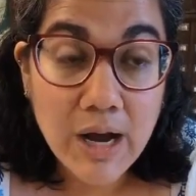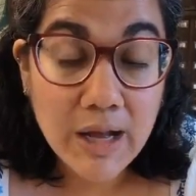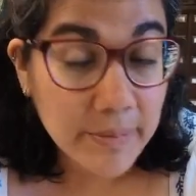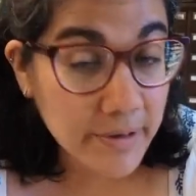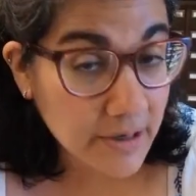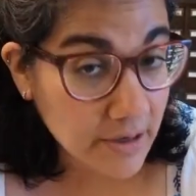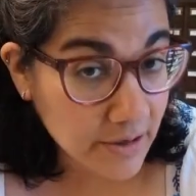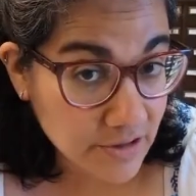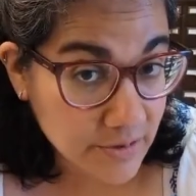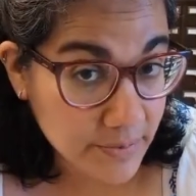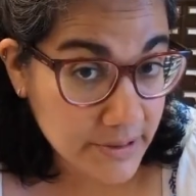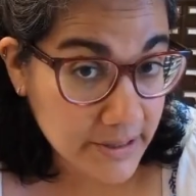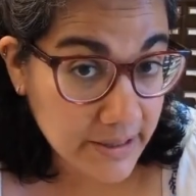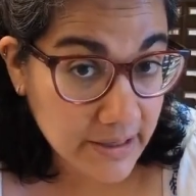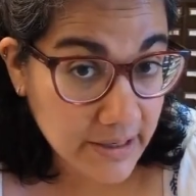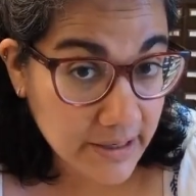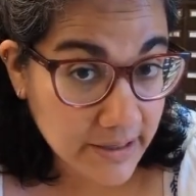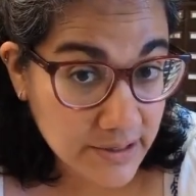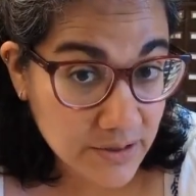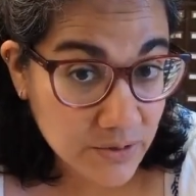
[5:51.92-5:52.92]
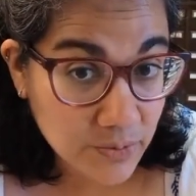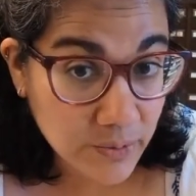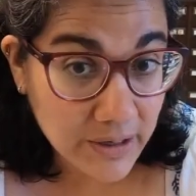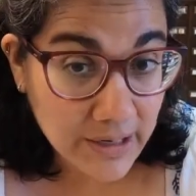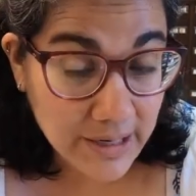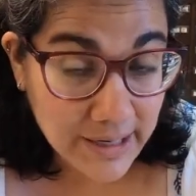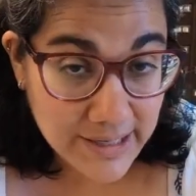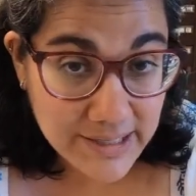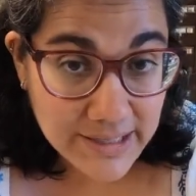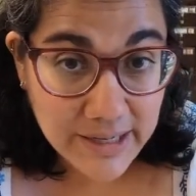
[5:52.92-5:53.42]
I'll be 100% honest,
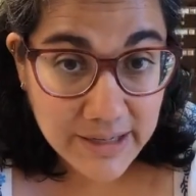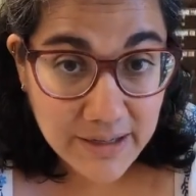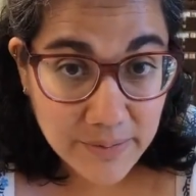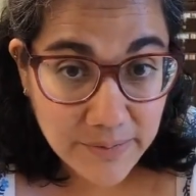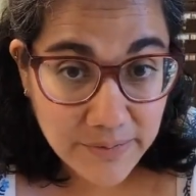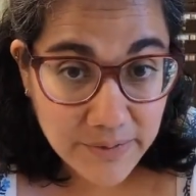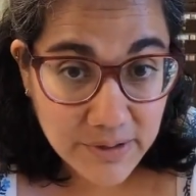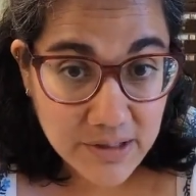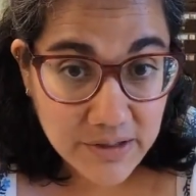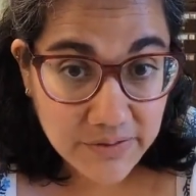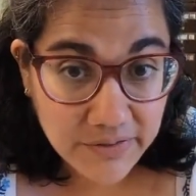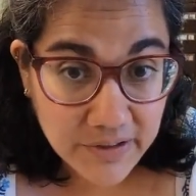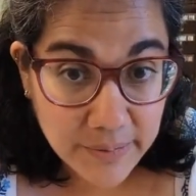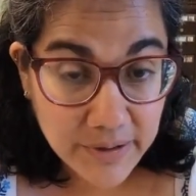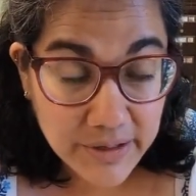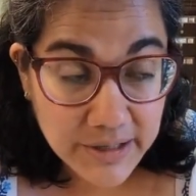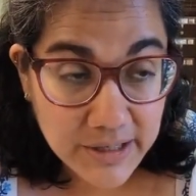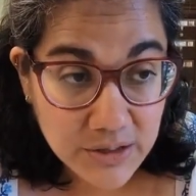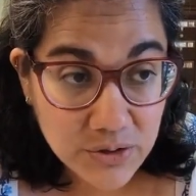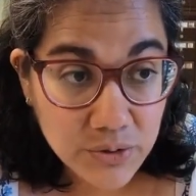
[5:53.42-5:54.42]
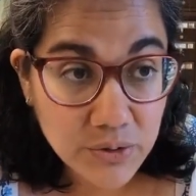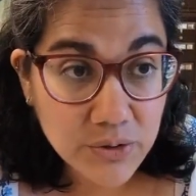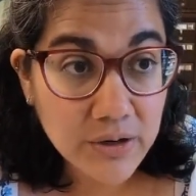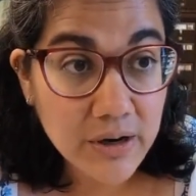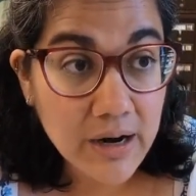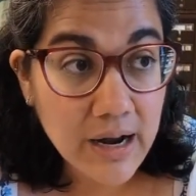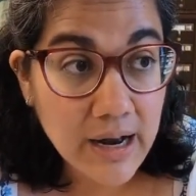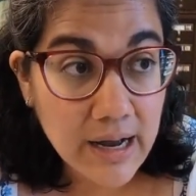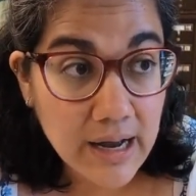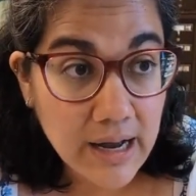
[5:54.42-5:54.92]
when I signed up for this flea market
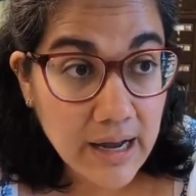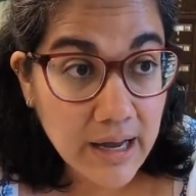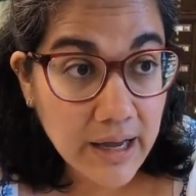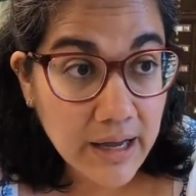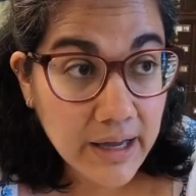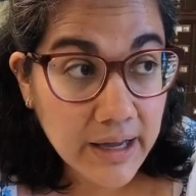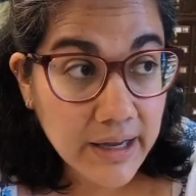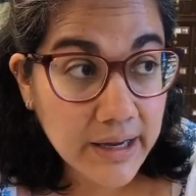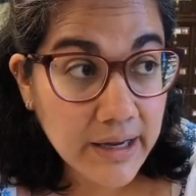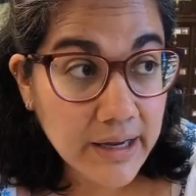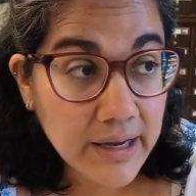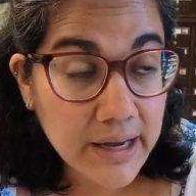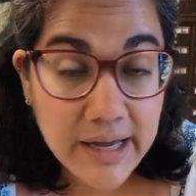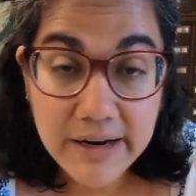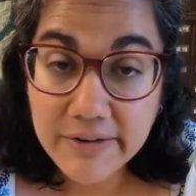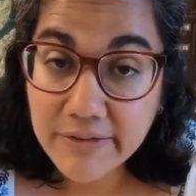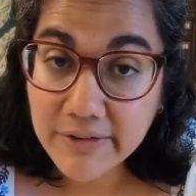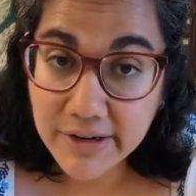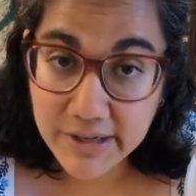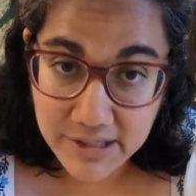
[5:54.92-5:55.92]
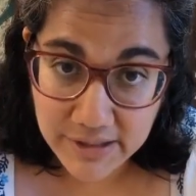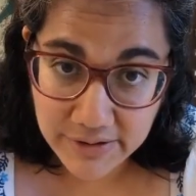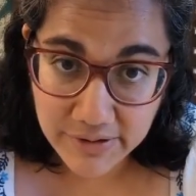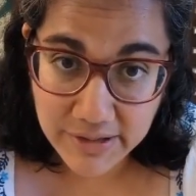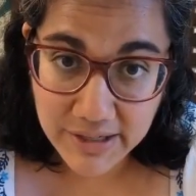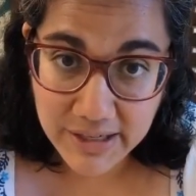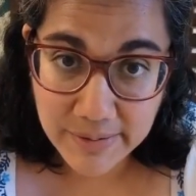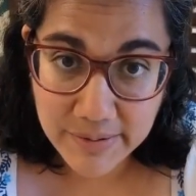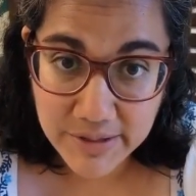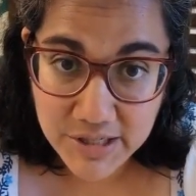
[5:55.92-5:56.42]
tour, I had a very
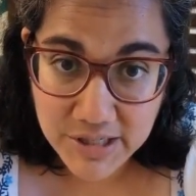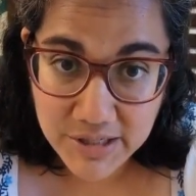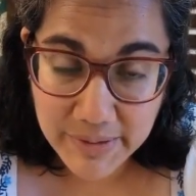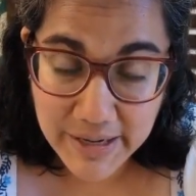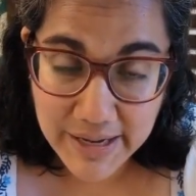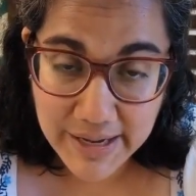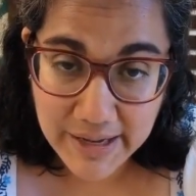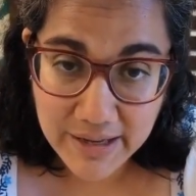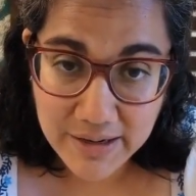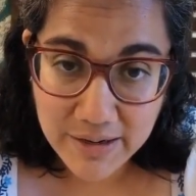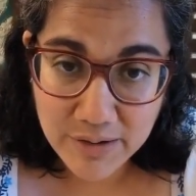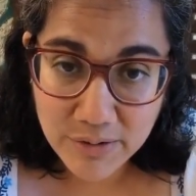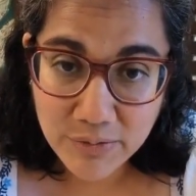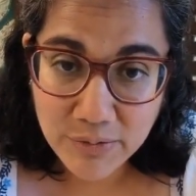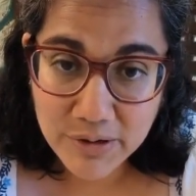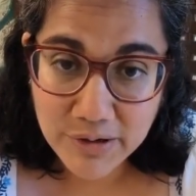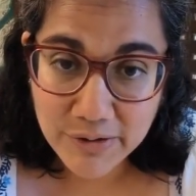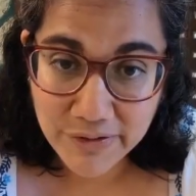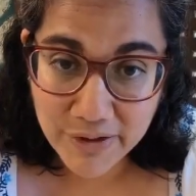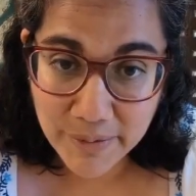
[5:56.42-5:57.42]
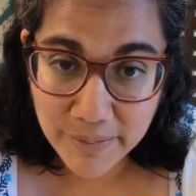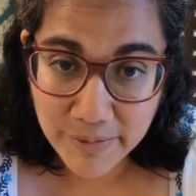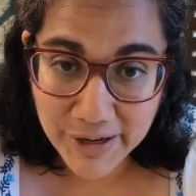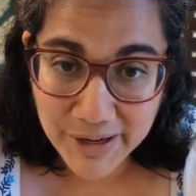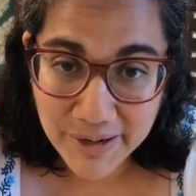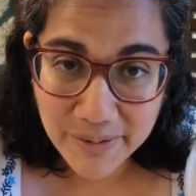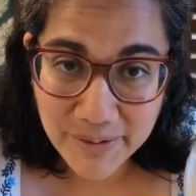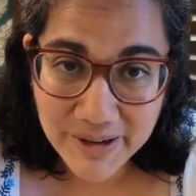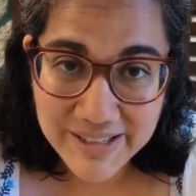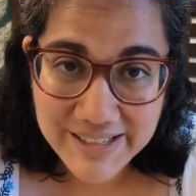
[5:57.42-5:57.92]
different image in my head of what a flea
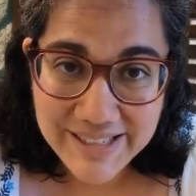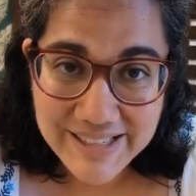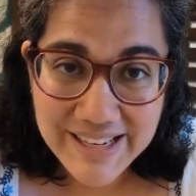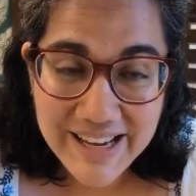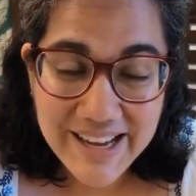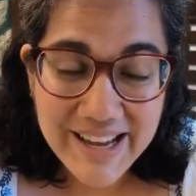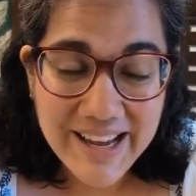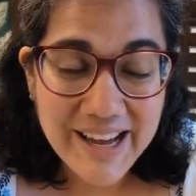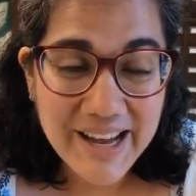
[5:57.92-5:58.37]
market was.